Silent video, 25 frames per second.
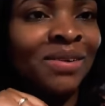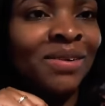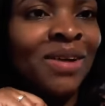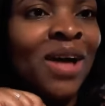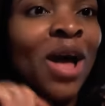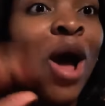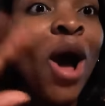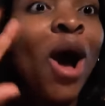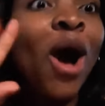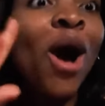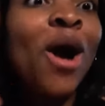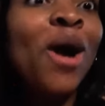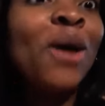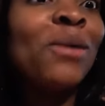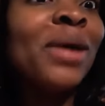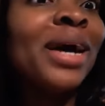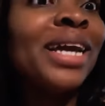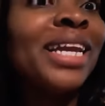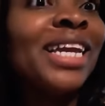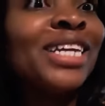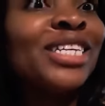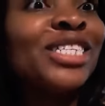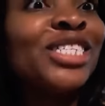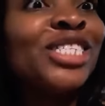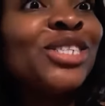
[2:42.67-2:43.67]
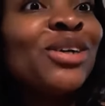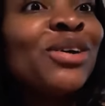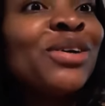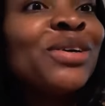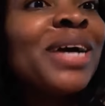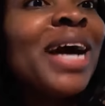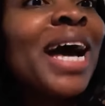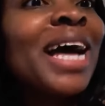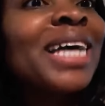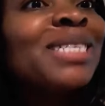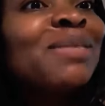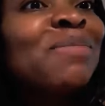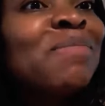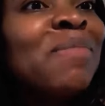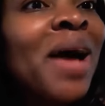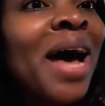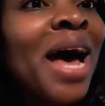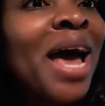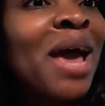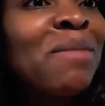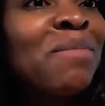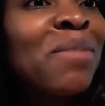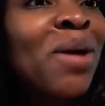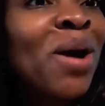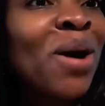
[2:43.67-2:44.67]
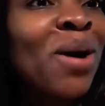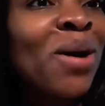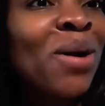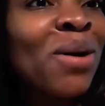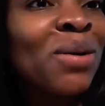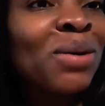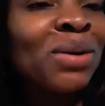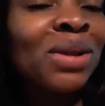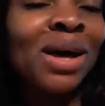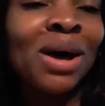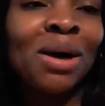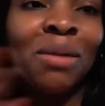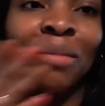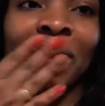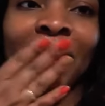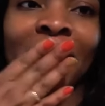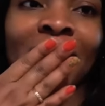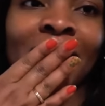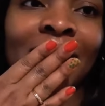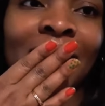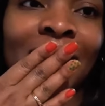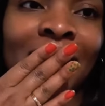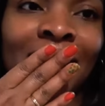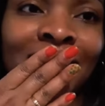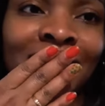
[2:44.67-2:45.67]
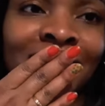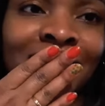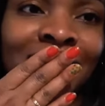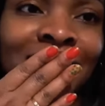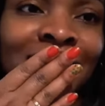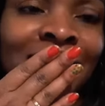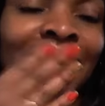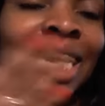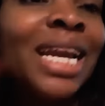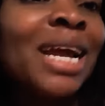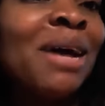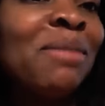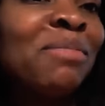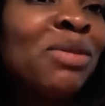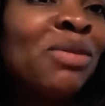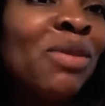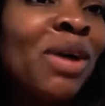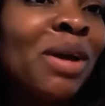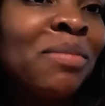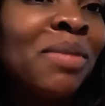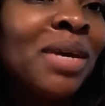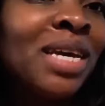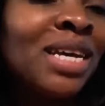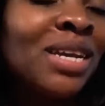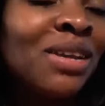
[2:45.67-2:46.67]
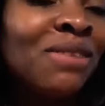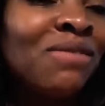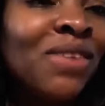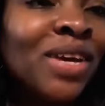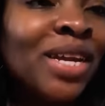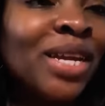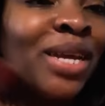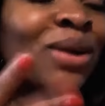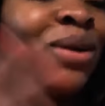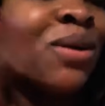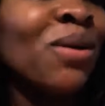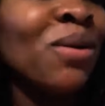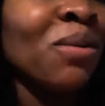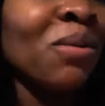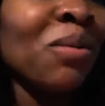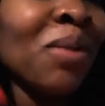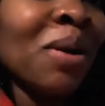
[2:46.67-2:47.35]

Oh, I didn't show you guys my bowl. Oh, my gosh. And I'm the one making the video.